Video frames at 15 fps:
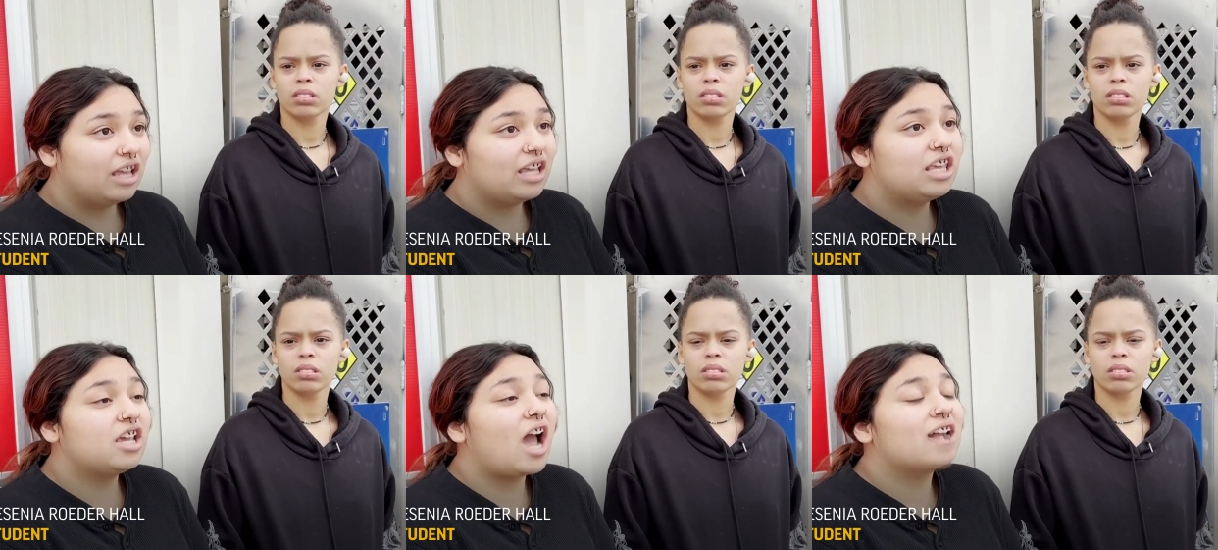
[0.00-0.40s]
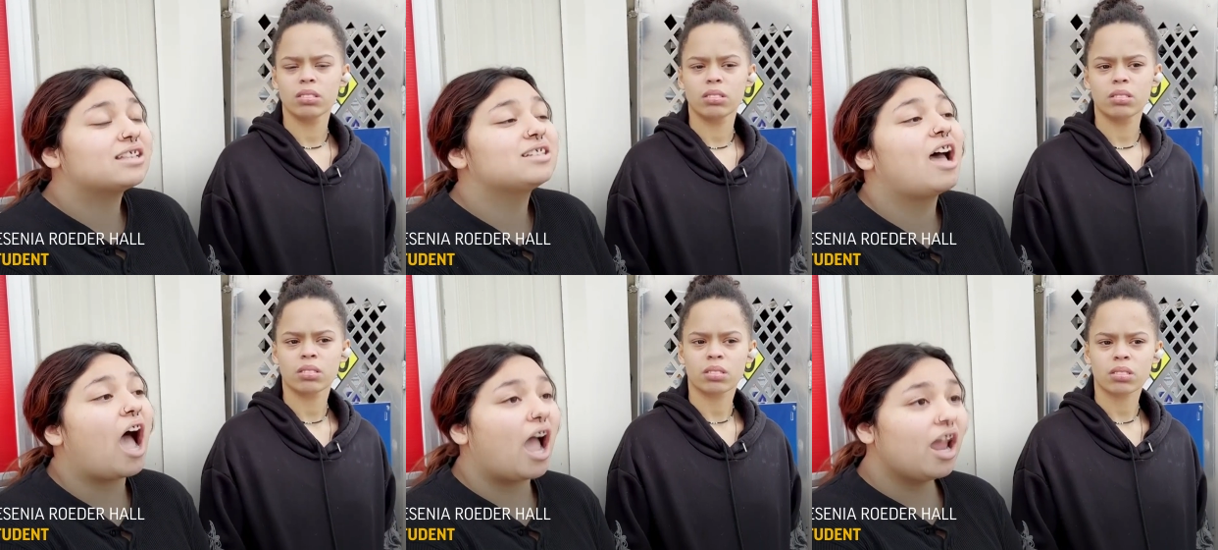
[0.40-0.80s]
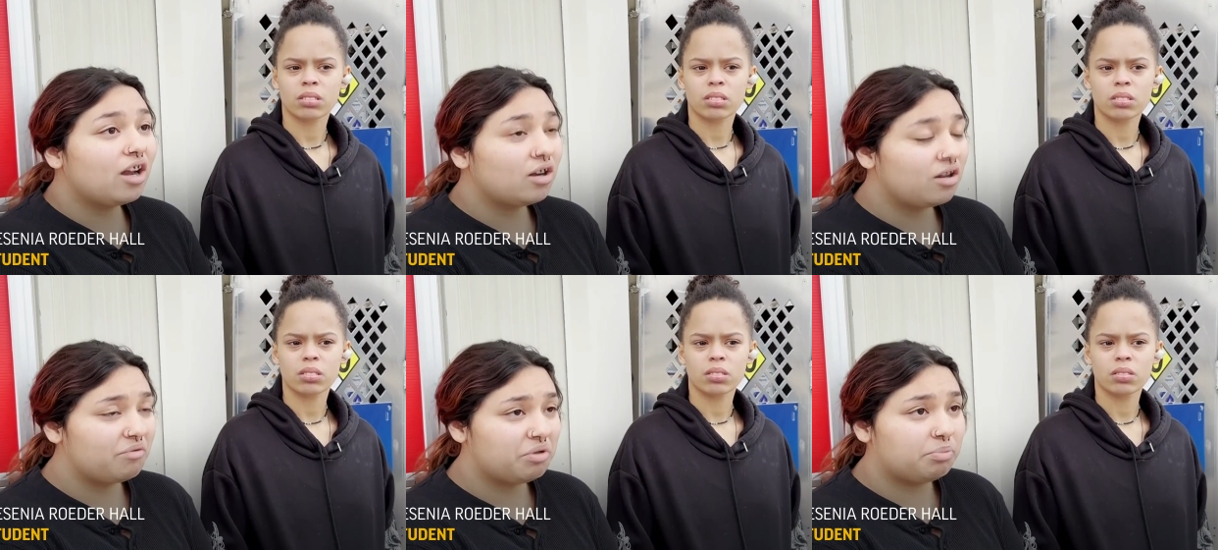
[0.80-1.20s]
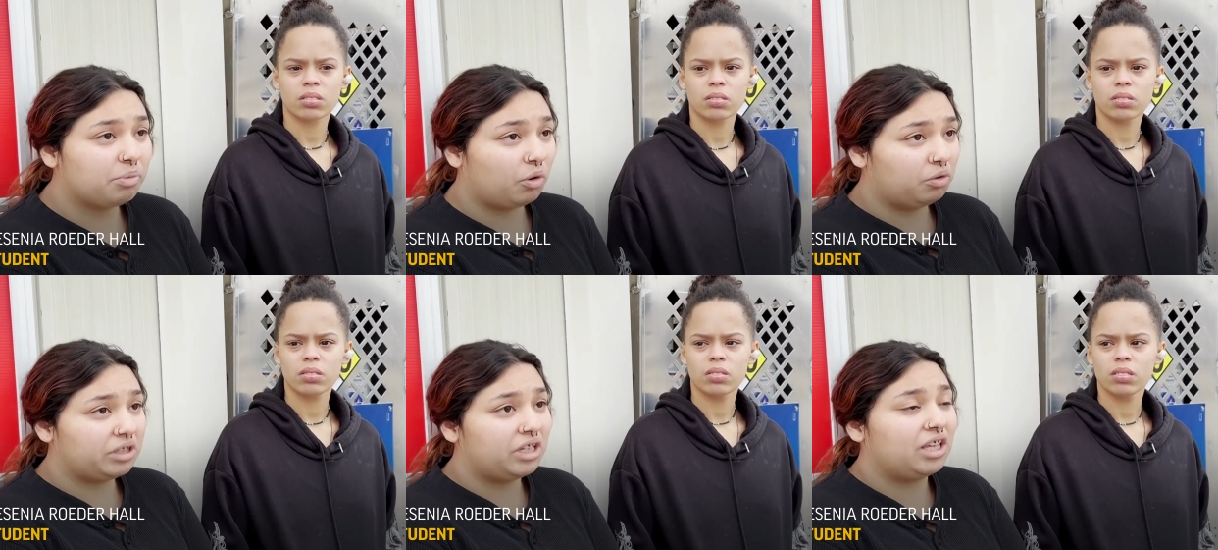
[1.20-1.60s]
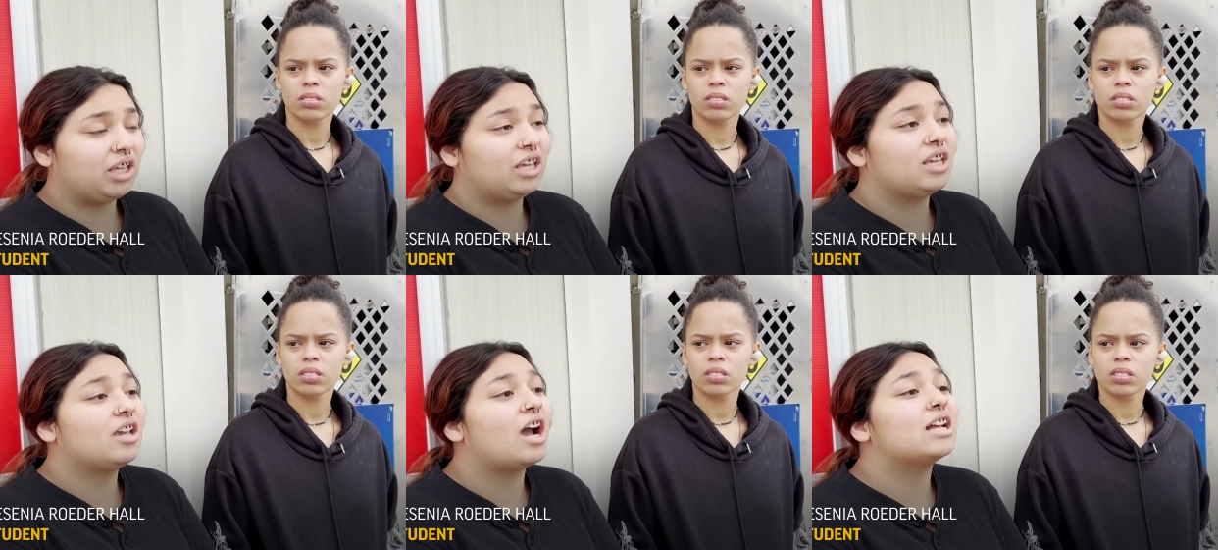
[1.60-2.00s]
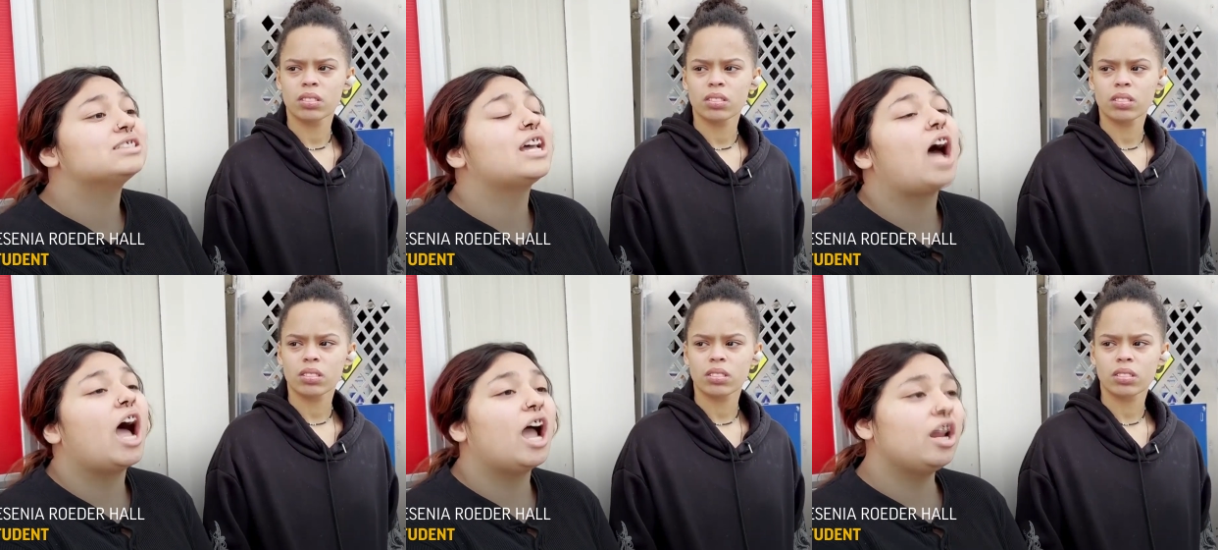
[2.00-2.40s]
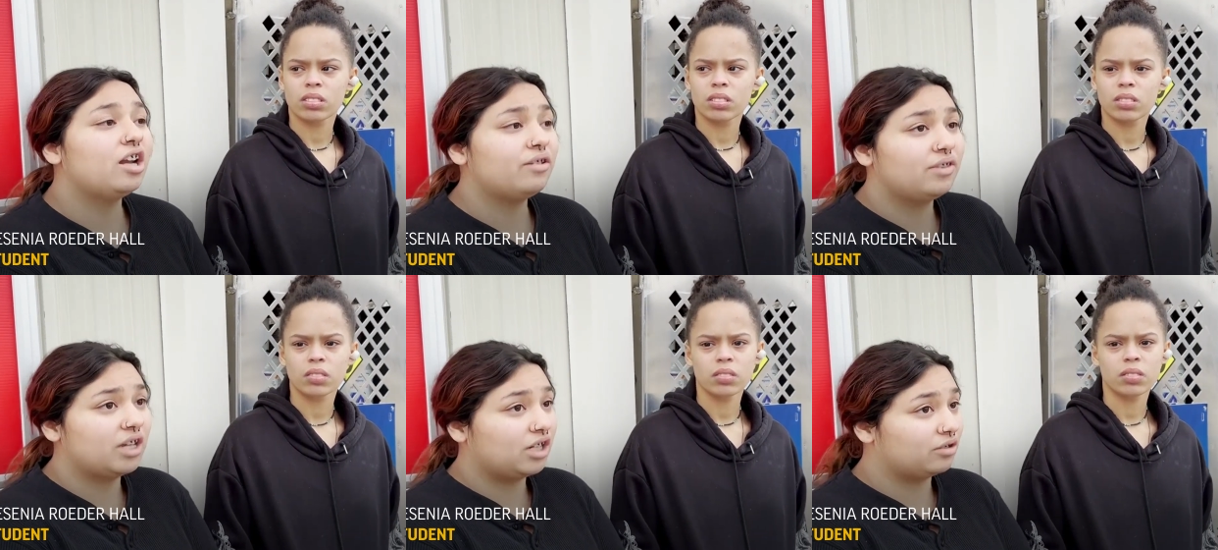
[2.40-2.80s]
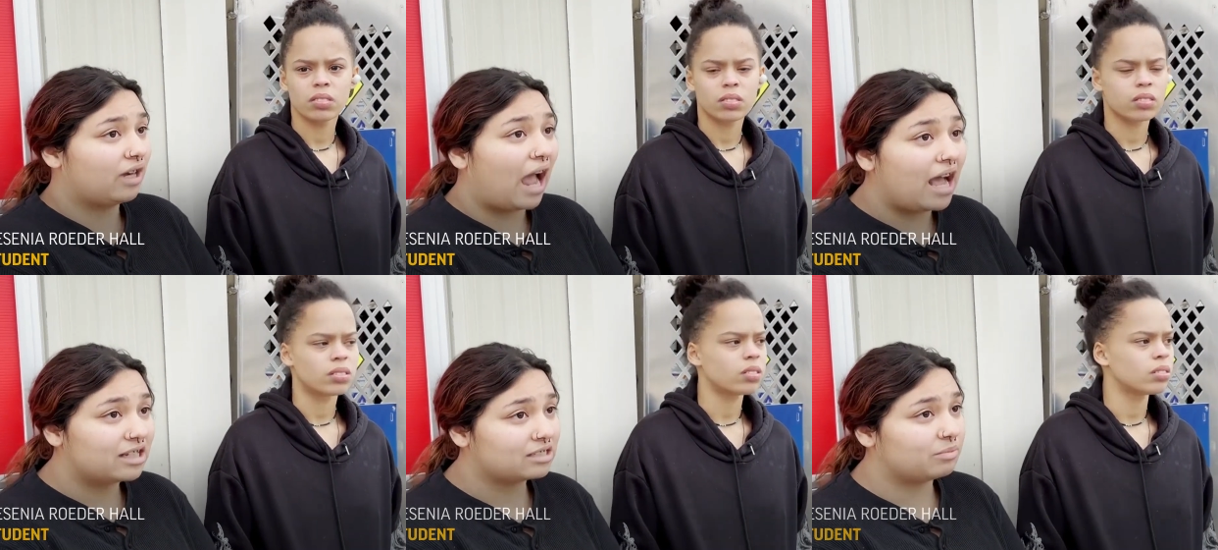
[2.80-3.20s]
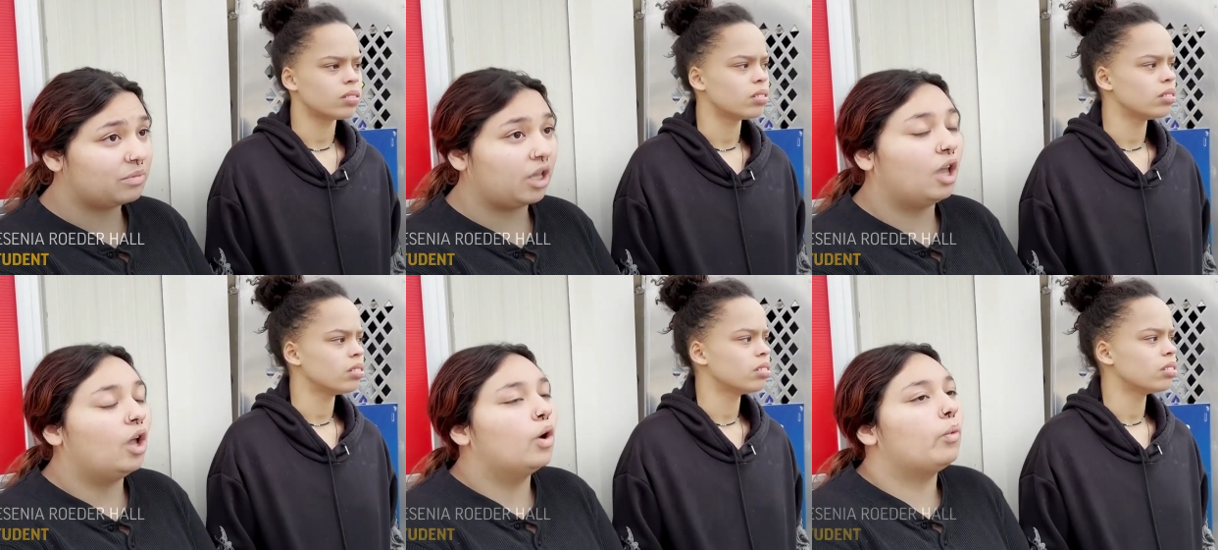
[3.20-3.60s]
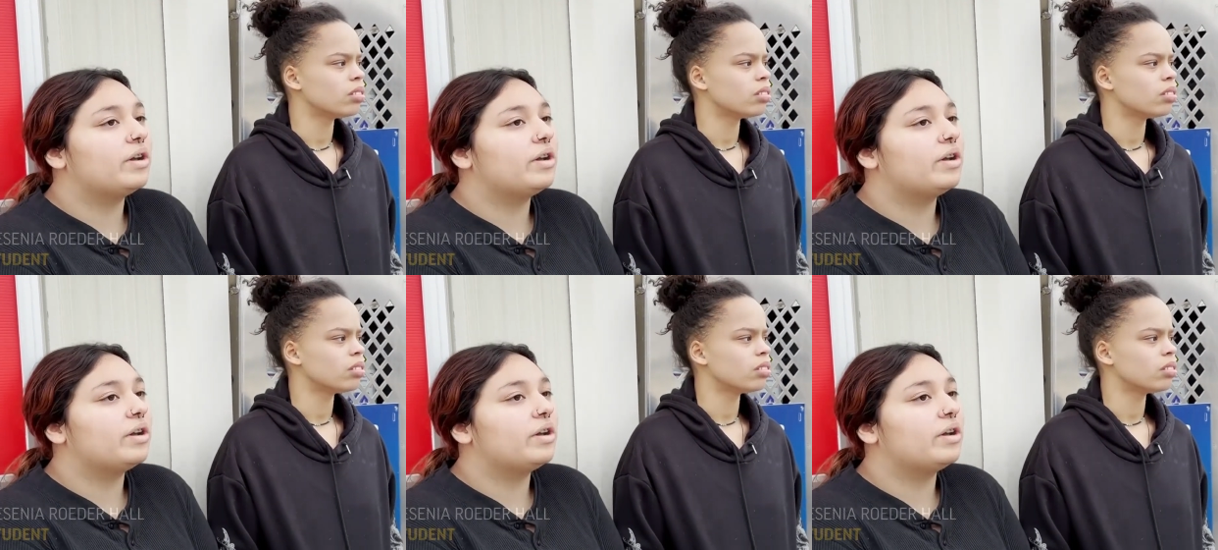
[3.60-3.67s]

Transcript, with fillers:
Speaker 1: He got tired of the bullying. He got tired of the harassment.